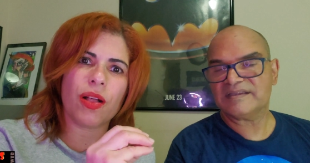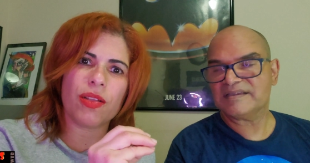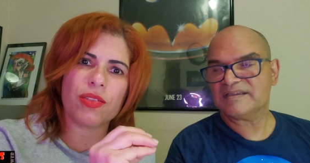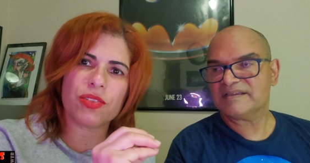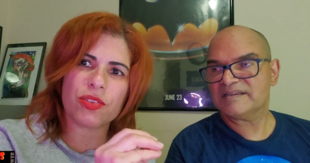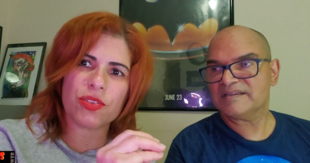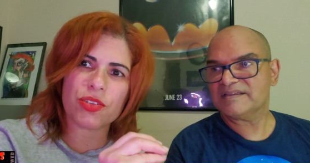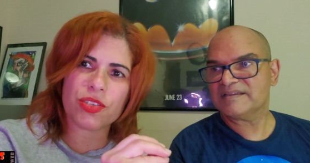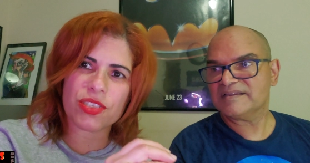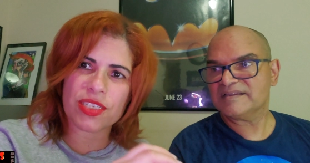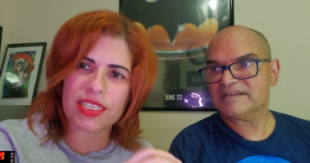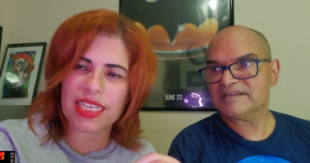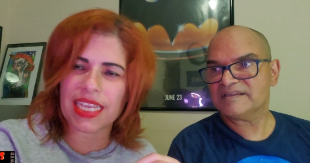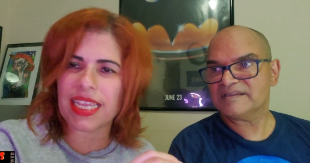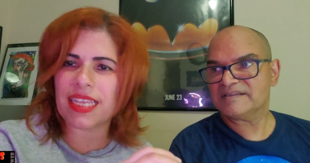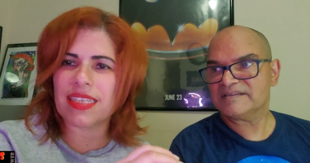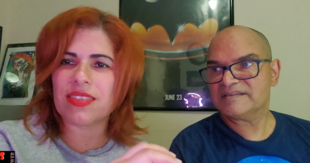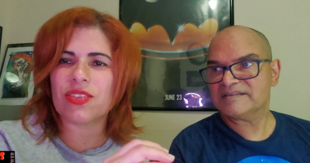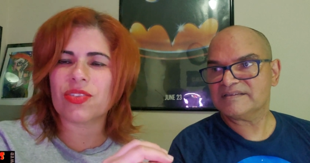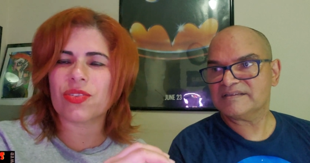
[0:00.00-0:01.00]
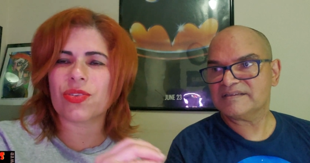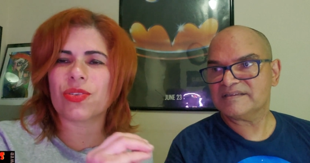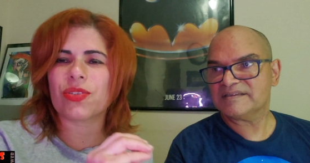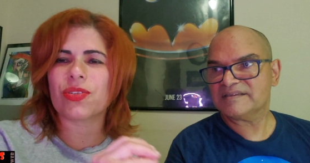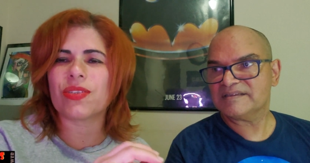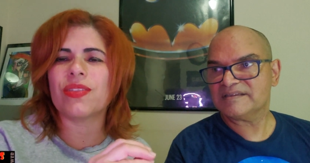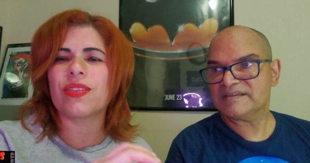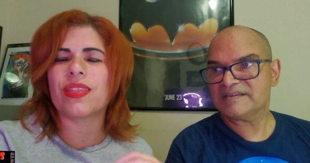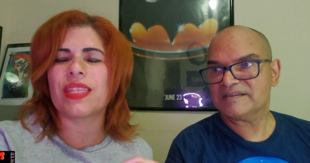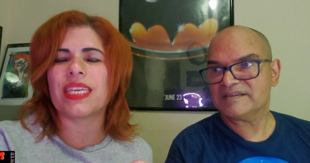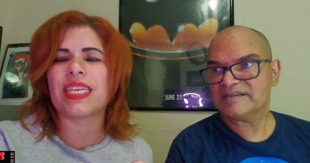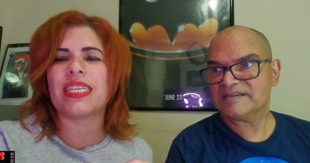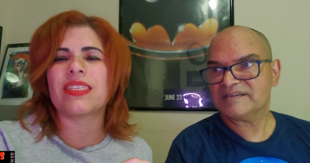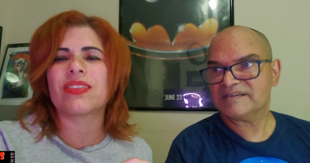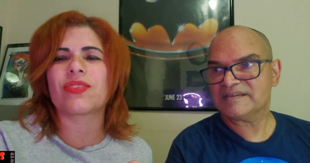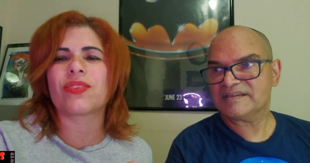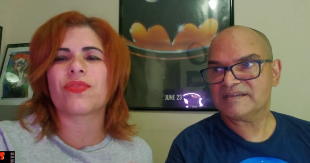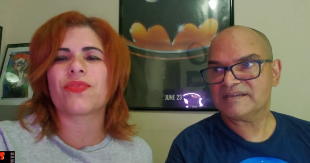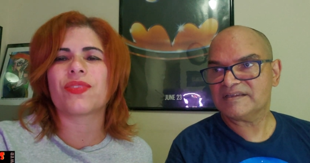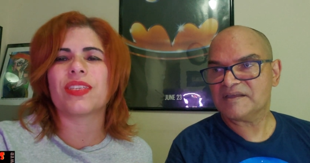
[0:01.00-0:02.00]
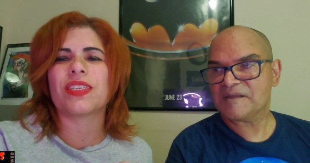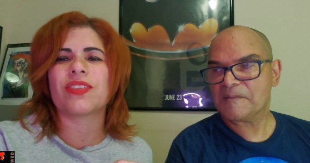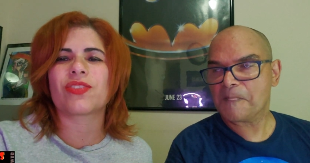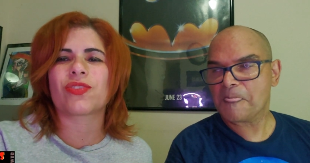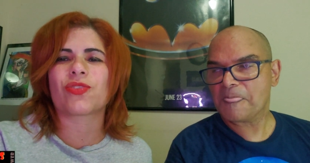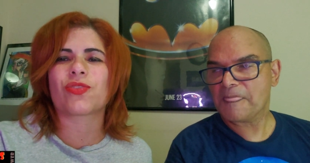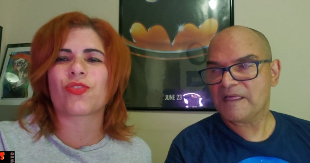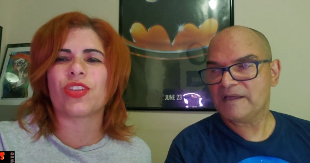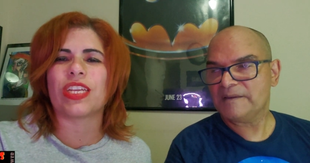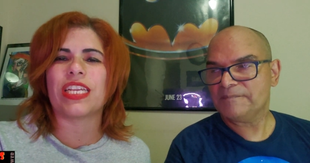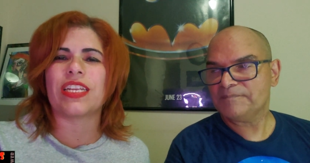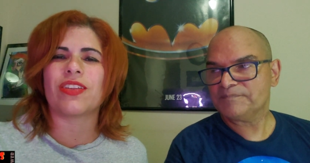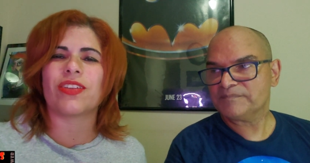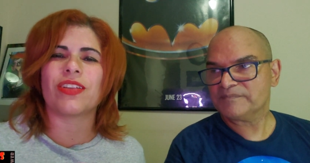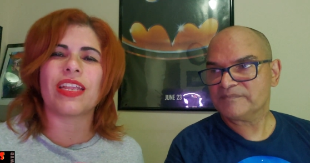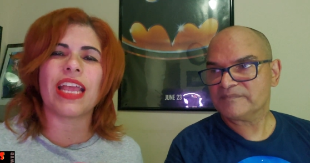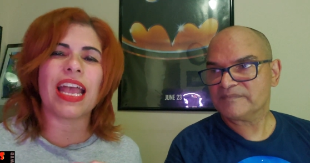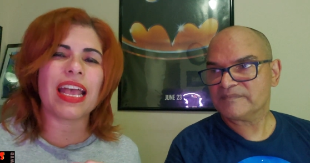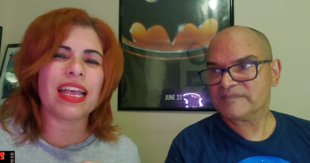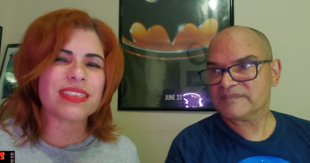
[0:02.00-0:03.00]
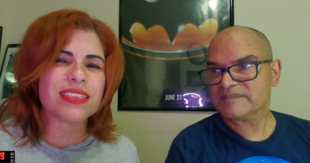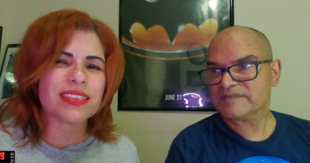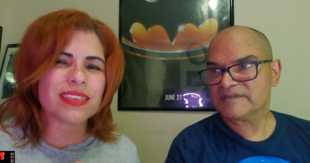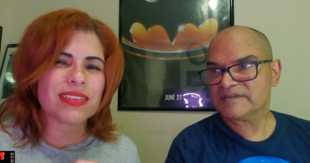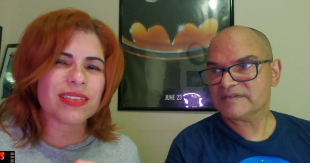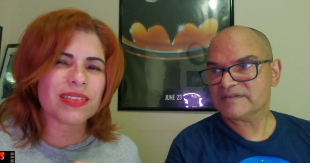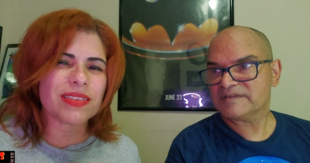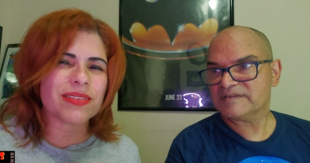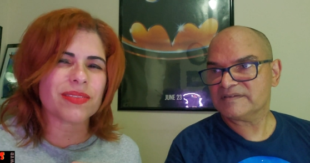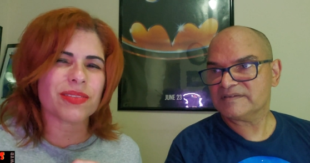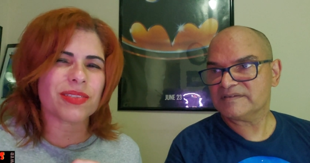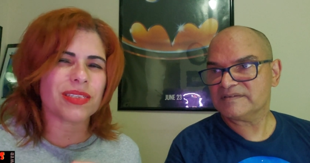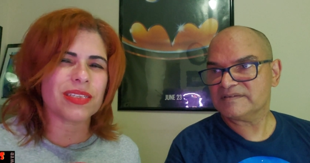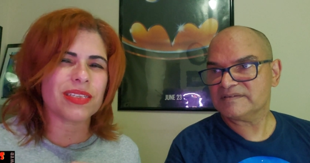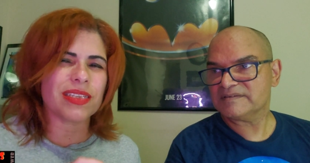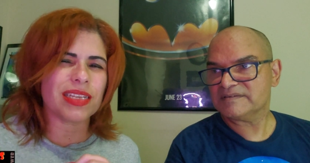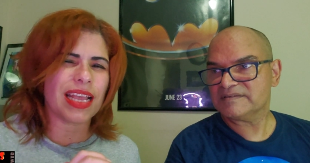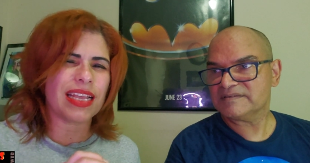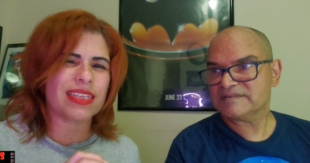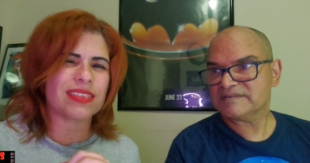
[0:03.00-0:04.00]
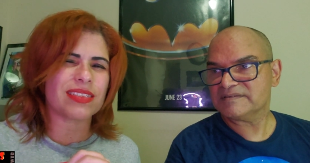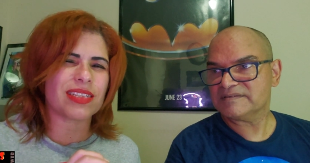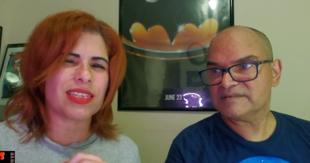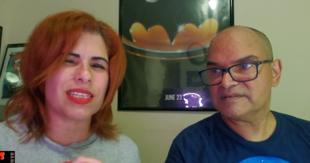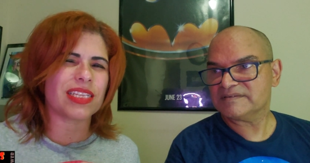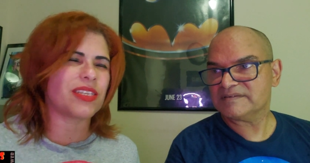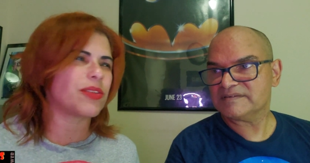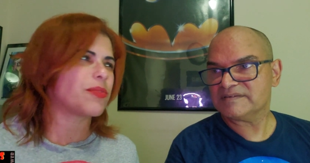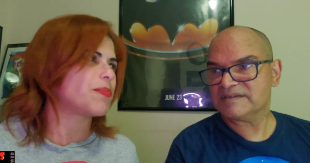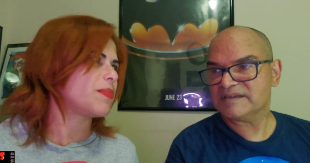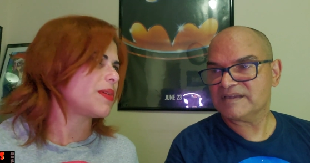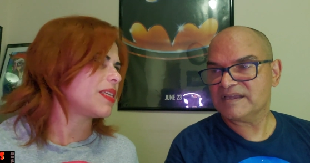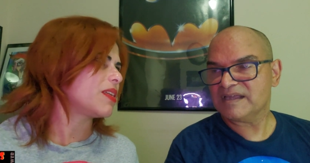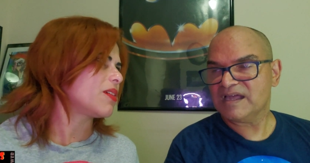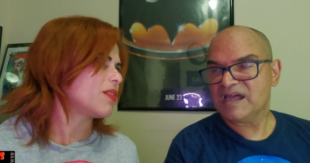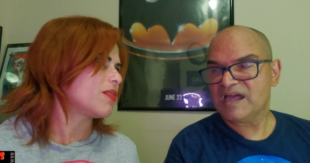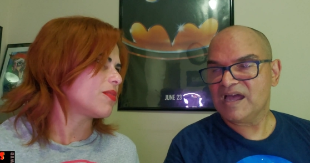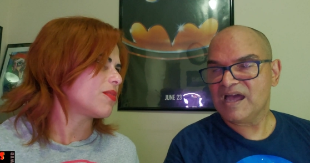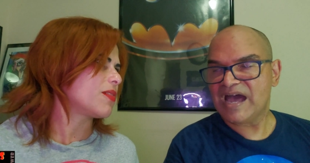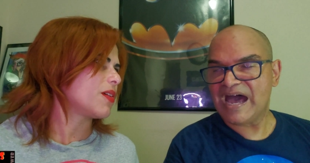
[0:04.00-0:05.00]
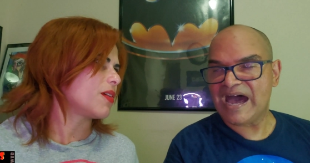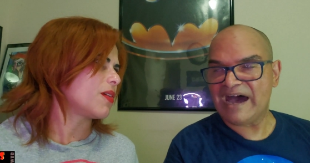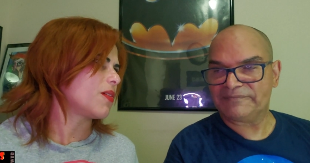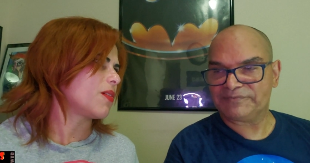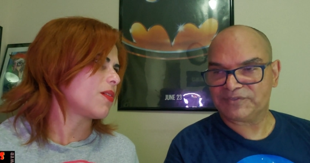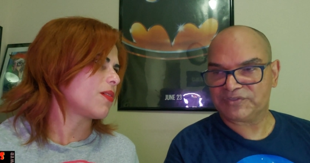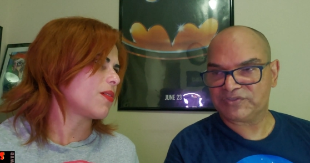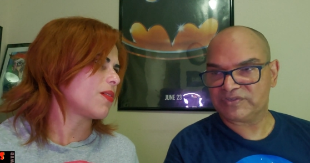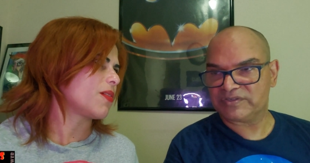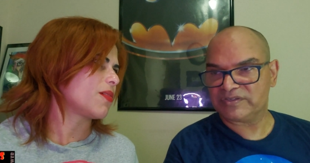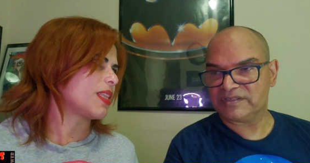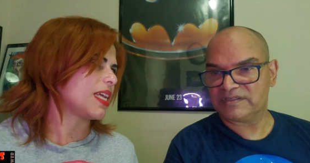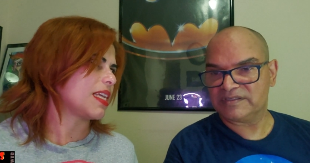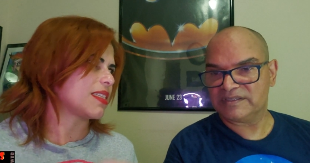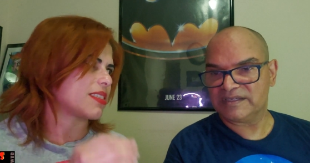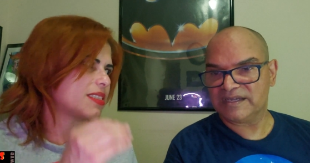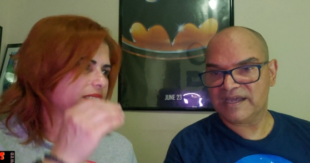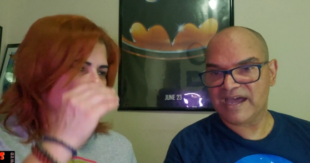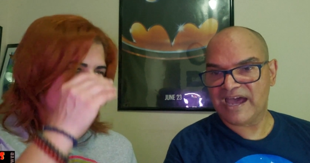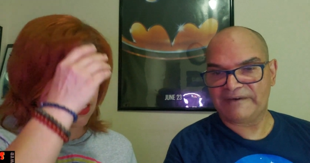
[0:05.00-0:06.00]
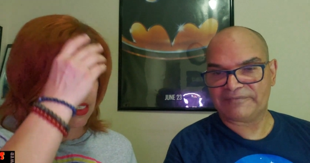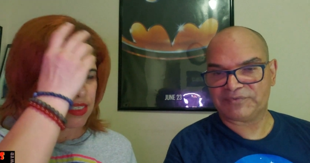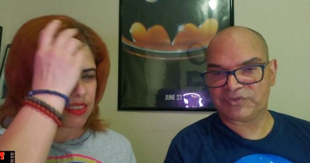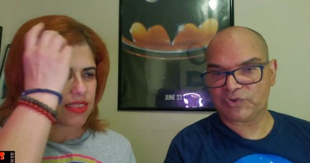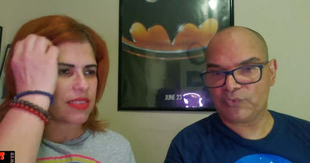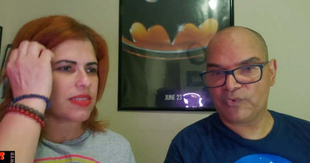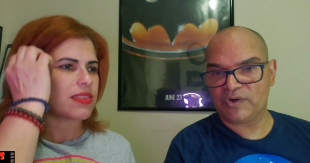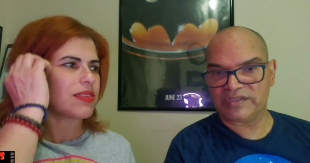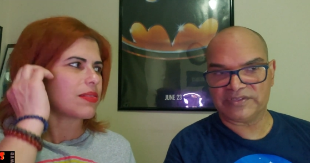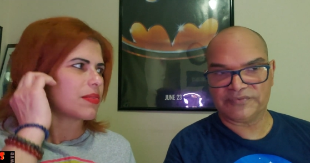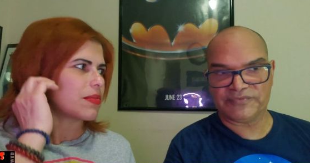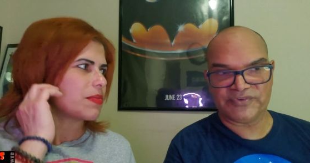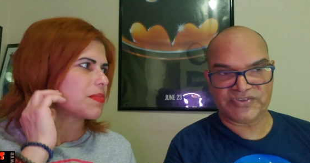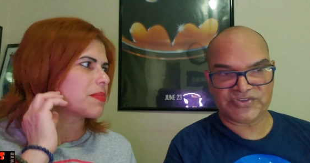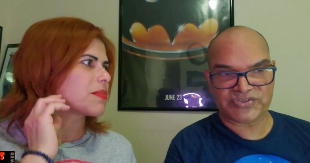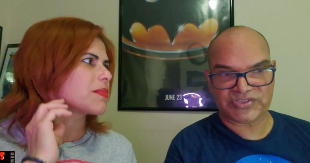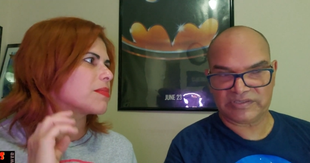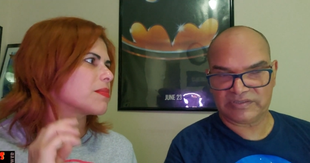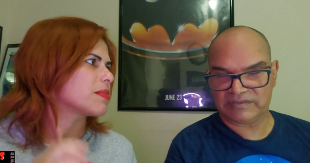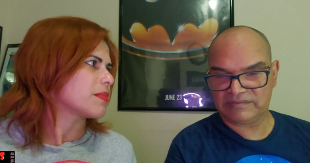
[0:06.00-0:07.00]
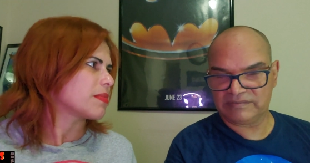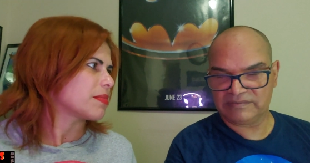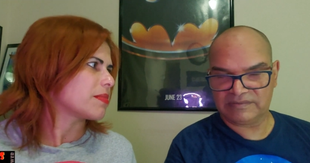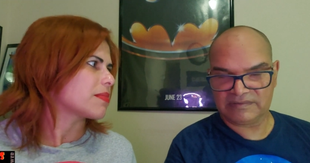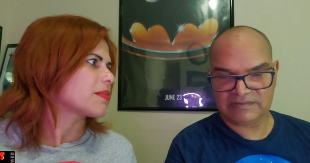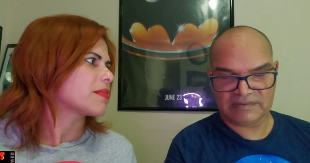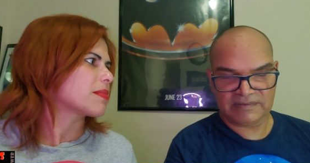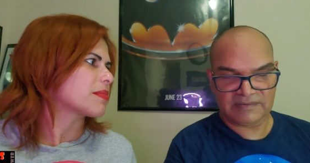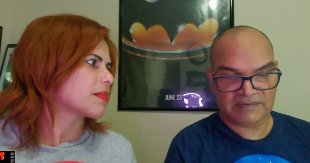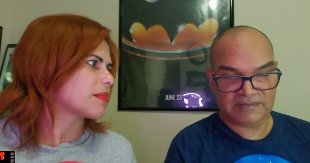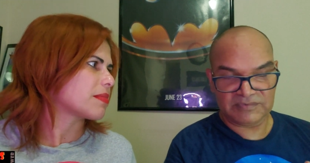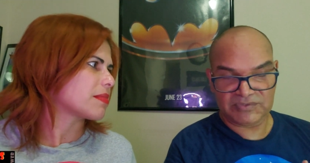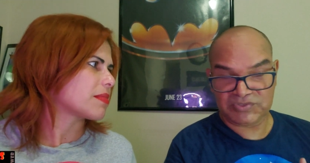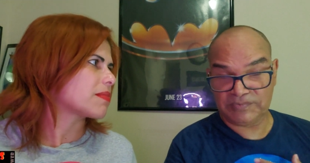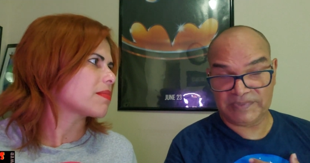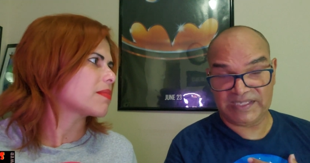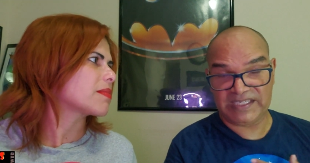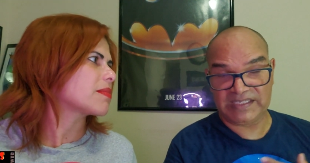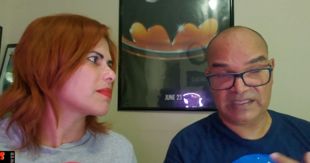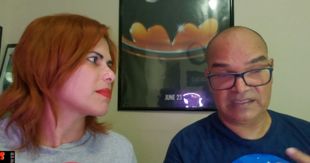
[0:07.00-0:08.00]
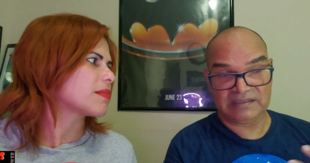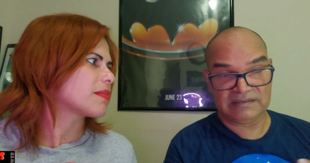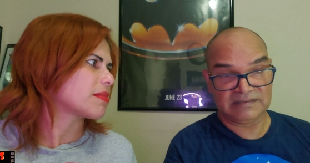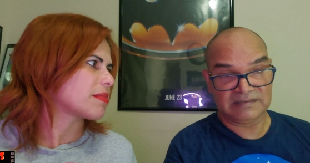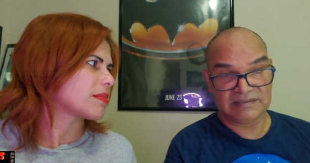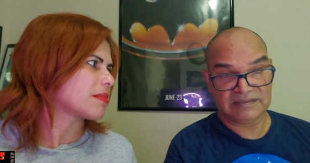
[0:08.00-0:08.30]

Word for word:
Speaker 1: understand certain things of this trailer. It has a little bit of
Speaker 2: after WandaVision, to me,